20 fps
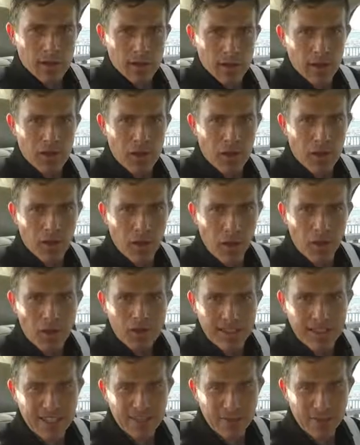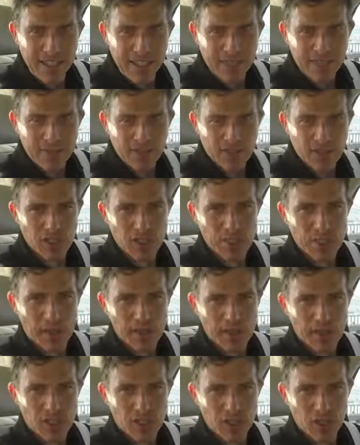If you have a car fitted with the active
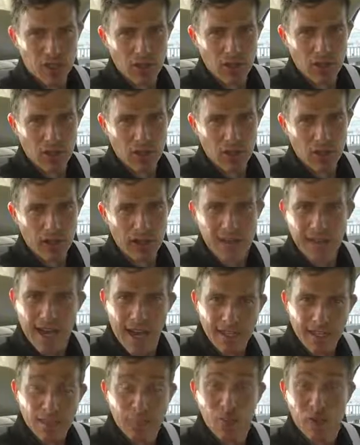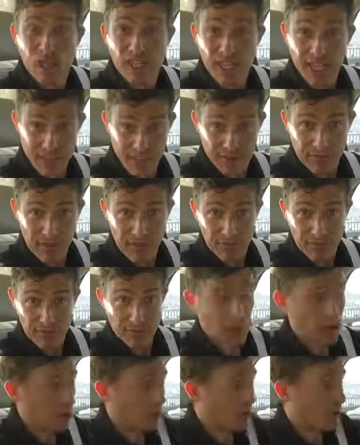suspension, it has a predictive element,
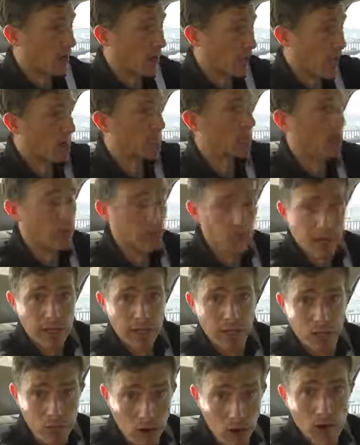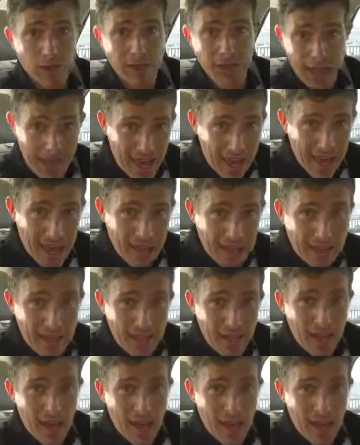so a camera can read the road ahead